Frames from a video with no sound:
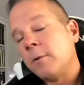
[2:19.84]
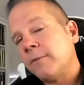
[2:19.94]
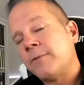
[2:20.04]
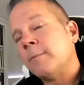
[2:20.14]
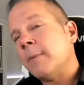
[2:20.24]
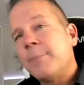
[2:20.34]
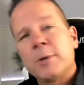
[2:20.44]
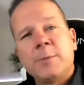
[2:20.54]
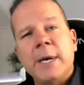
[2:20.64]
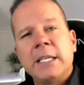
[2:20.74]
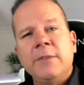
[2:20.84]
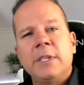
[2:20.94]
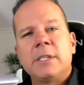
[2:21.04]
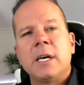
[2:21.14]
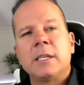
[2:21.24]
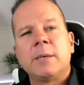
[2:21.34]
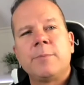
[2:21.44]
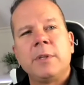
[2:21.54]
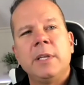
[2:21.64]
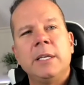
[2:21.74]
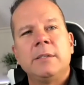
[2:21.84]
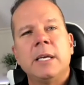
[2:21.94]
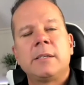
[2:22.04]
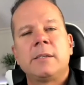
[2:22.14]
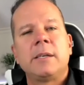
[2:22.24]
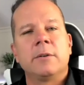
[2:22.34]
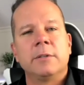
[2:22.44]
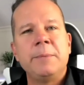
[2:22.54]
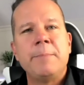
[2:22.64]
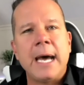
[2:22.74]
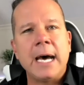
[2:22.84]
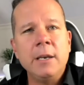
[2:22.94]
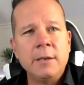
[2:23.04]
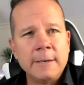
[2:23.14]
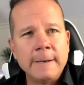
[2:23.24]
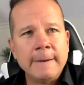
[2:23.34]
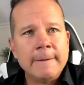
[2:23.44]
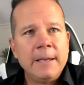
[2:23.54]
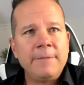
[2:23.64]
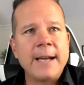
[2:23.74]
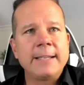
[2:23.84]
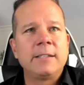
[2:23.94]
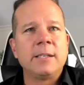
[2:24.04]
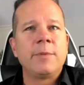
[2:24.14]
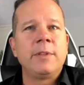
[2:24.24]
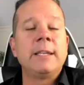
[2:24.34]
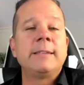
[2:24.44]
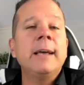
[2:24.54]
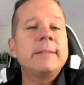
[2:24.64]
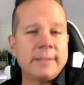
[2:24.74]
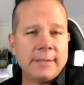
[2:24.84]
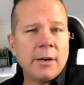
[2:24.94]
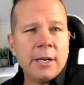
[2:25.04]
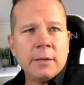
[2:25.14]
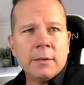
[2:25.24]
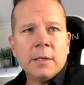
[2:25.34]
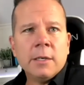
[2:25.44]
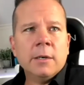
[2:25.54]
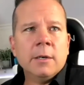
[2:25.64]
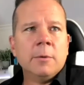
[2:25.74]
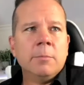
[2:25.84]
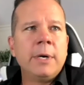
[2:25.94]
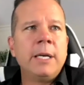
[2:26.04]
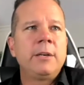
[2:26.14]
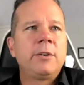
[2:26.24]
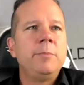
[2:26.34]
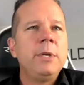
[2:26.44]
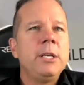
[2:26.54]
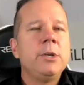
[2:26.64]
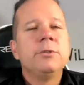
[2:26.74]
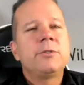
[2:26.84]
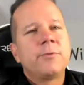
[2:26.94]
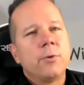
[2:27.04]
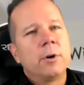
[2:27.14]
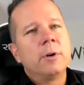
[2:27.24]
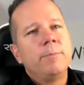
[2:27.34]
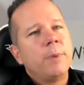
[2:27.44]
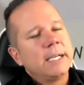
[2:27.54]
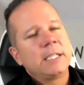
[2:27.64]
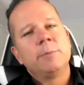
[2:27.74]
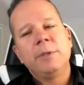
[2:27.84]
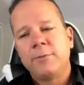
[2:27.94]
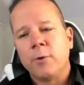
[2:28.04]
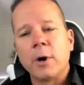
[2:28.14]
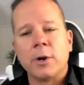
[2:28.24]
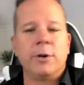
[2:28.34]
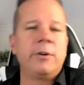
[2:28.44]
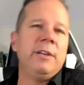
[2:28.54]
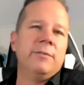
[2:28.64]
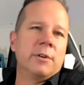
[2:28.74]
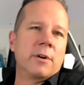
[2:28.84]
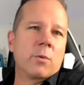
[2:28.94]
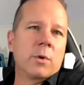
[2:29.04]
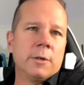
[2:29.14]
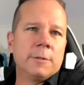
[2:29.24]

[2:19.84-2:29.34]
my perspective, it's not something that is necessarily bad. In fact, it's something that is necessary, but it could be used possibly for good or evil in our world.